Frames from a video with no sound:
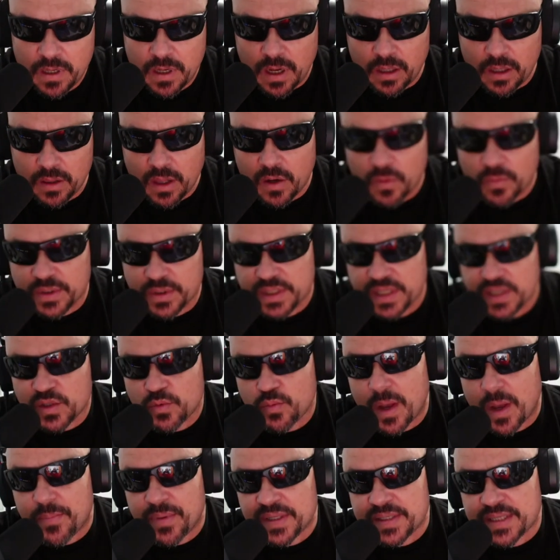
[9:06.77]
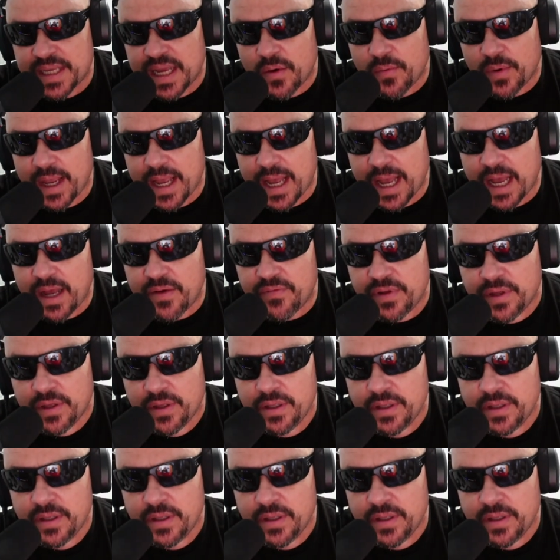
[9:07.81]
along with these weapons that we have.